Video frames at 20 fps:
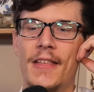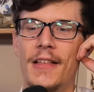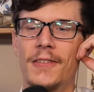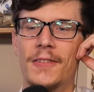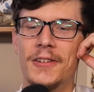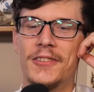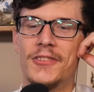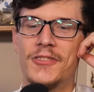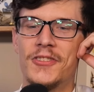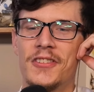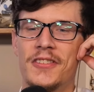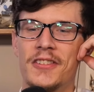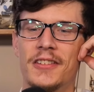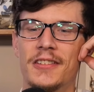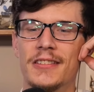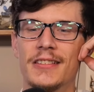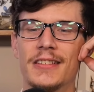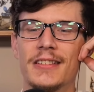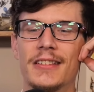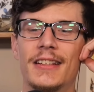that looks just
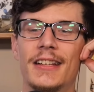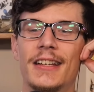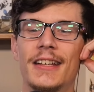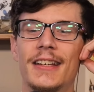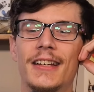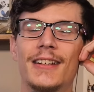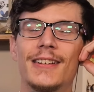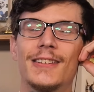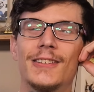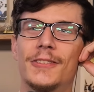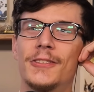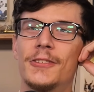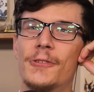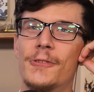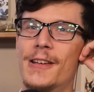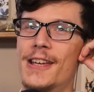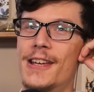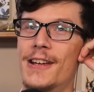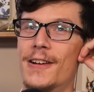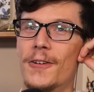a little too
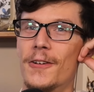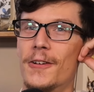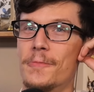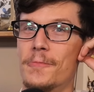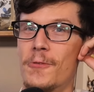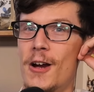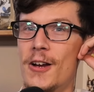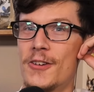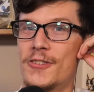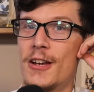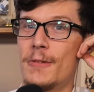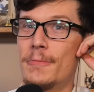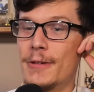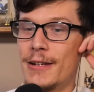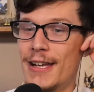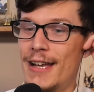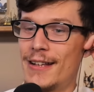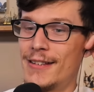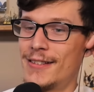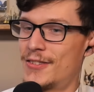eager to brush up
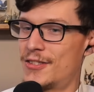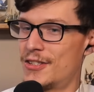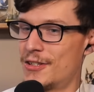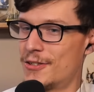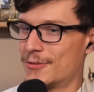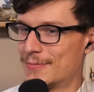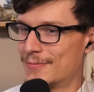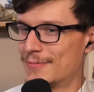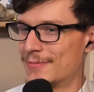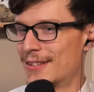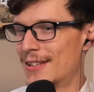against you,